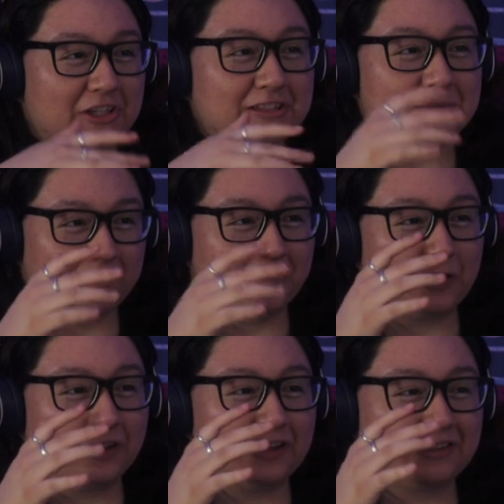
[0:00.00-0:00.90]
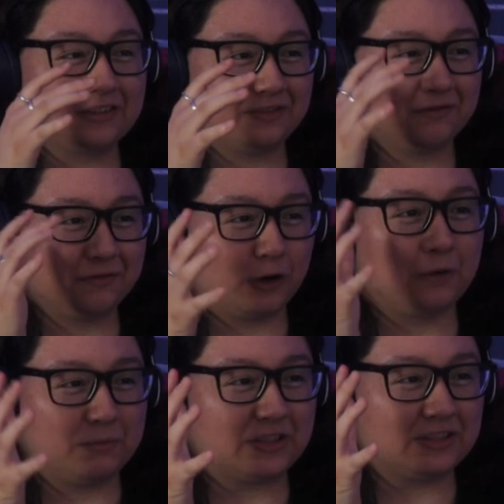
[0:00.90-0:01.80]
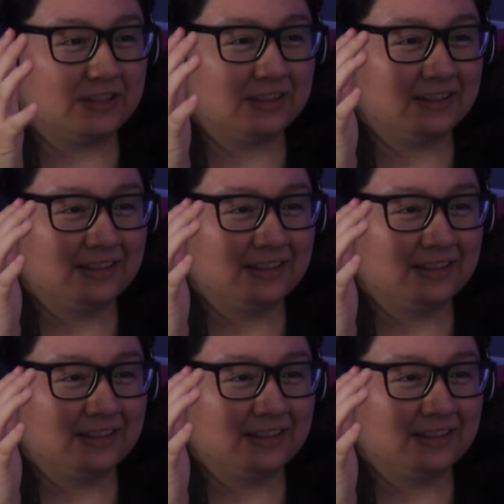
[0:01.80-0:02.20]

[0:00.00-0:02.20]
just for the for a mission.